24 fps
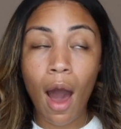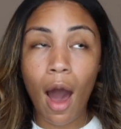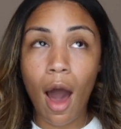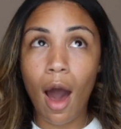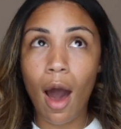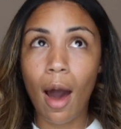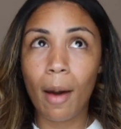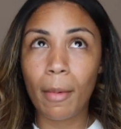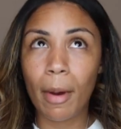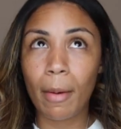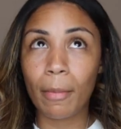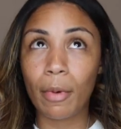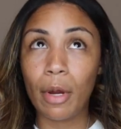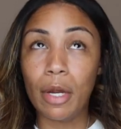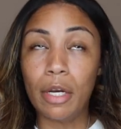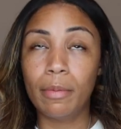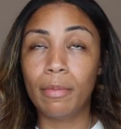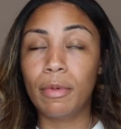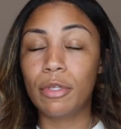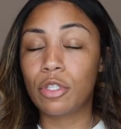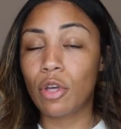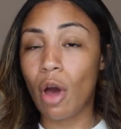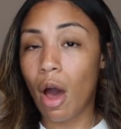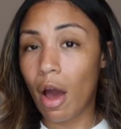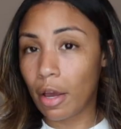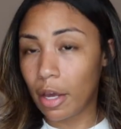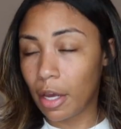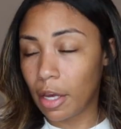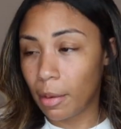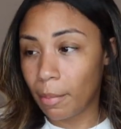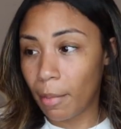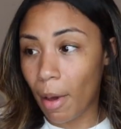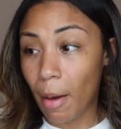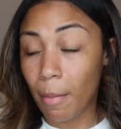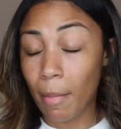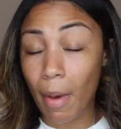Um, I'm going to be talking
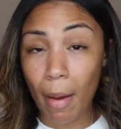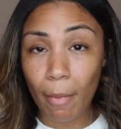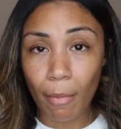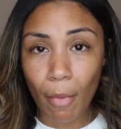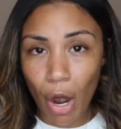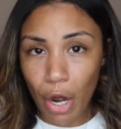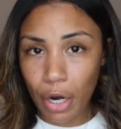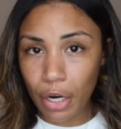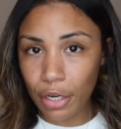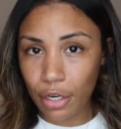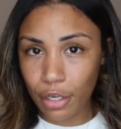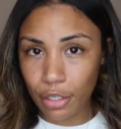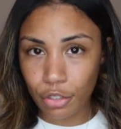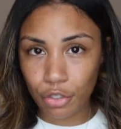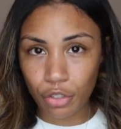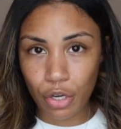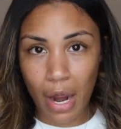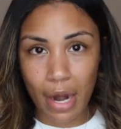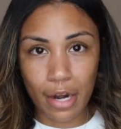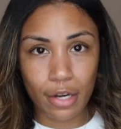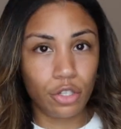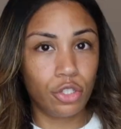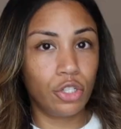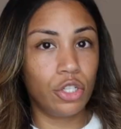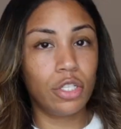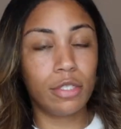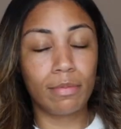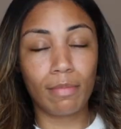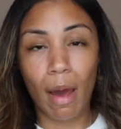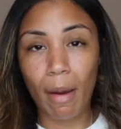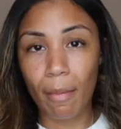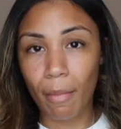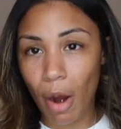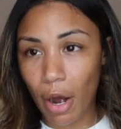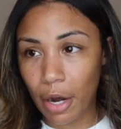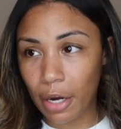about my marketing strategies,
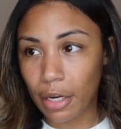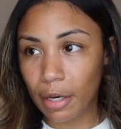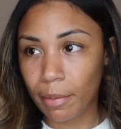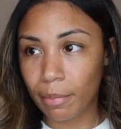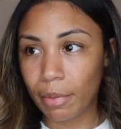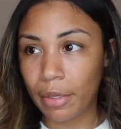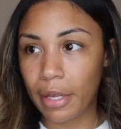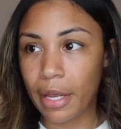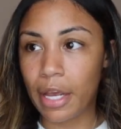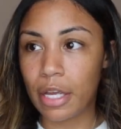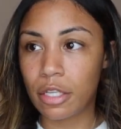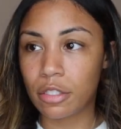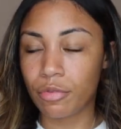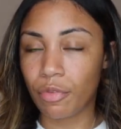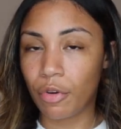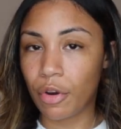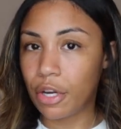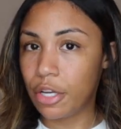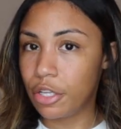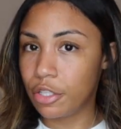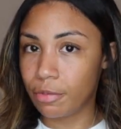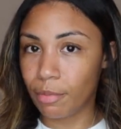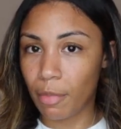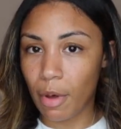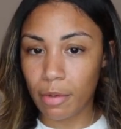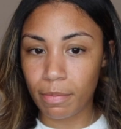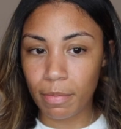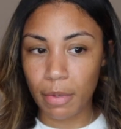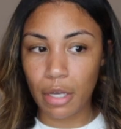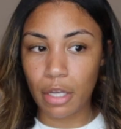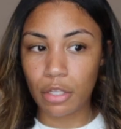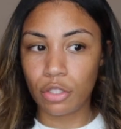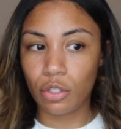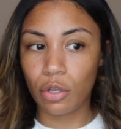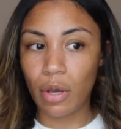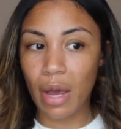my marketing plans for each month,
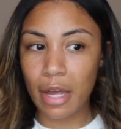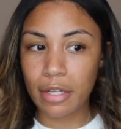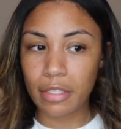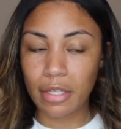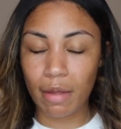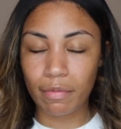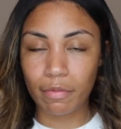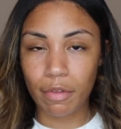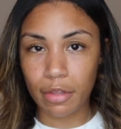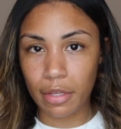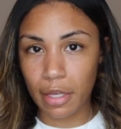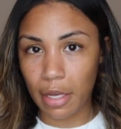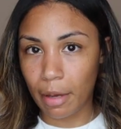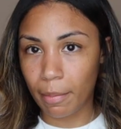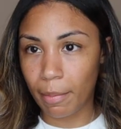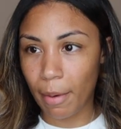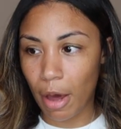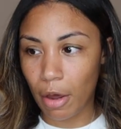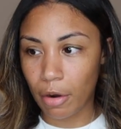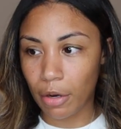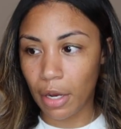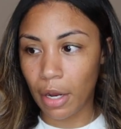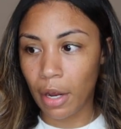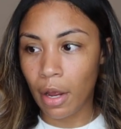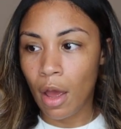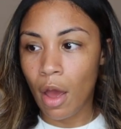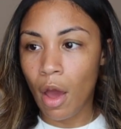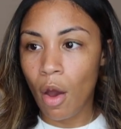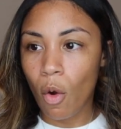because you guys have to think about it.